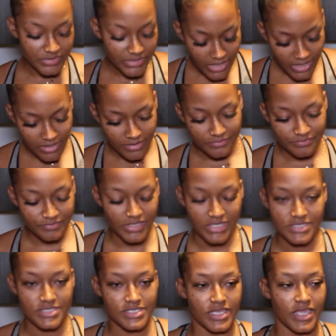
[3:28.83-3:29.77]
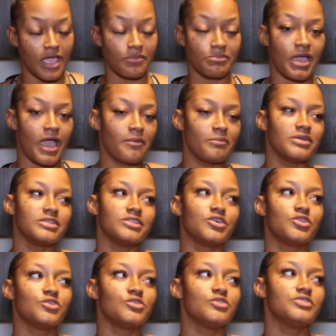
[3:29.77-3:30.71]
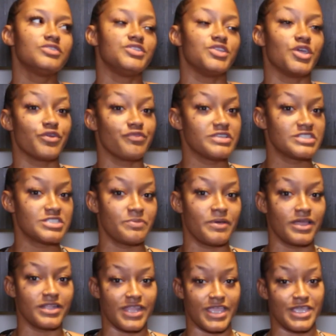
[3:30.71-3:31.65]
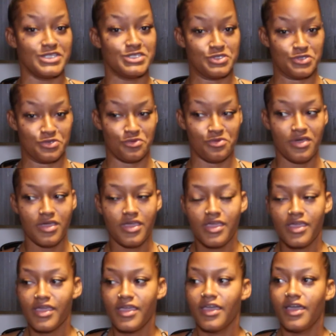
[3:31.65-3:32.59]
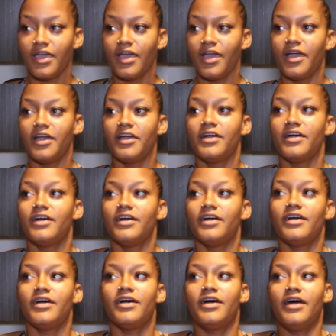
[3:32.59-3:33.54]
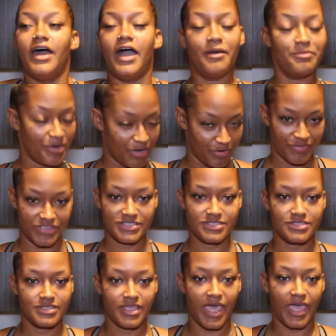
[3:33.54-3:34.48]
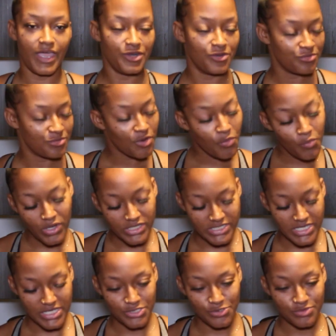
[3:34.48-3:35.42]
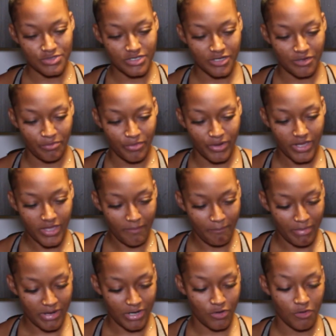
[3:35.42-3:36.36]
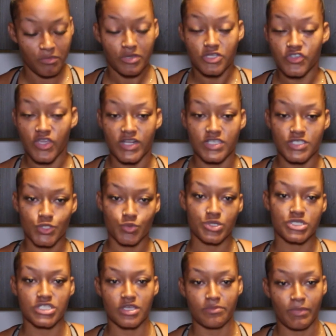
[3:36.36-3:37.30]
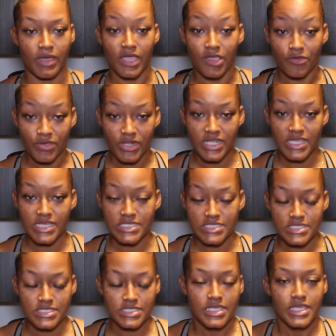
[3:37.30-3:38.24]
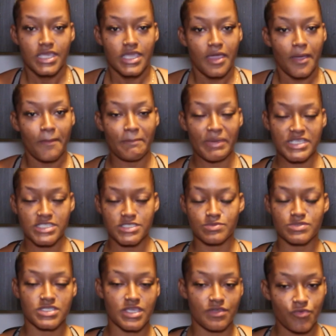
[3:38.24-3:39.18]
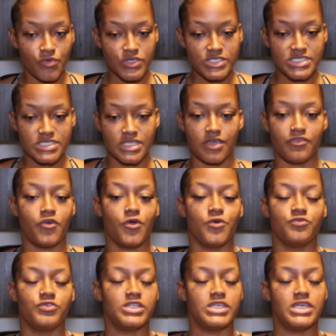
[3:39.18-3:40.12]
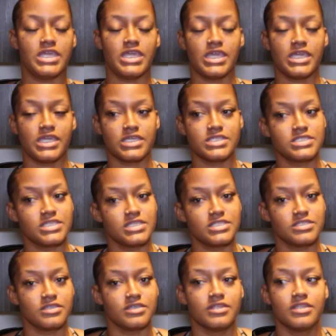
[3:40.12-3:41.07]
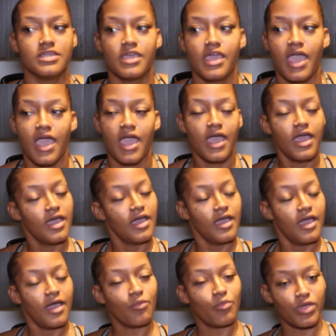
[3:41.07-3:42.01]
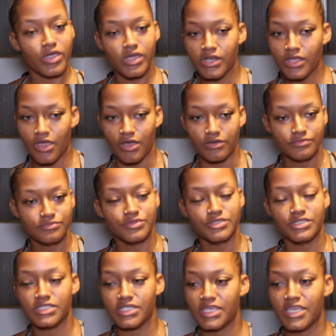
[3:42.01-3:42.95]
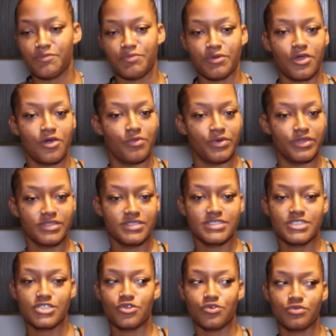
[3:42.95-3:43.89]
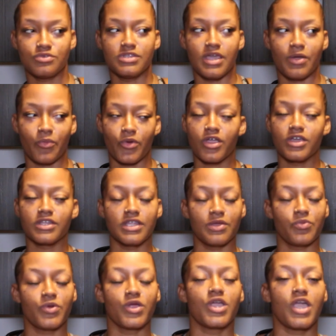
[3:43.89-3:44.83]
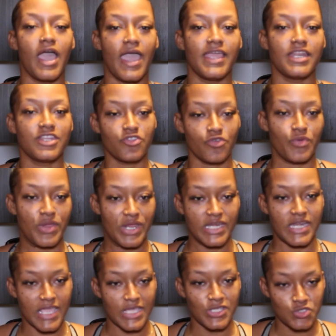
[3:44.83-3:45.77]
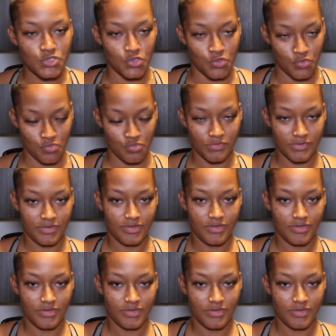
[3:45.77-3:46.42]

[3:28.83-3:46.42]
Yeah, that's it. I'm, I'm a little nervous about day two I'm nervous. I don't know what day two is going to bring, but I know I'm going to try to switch up my ingredients, make some savory stuff. Hopefully it can taste good. We're going to go. We're going to keep it going. Two, we're on, we're entering day two.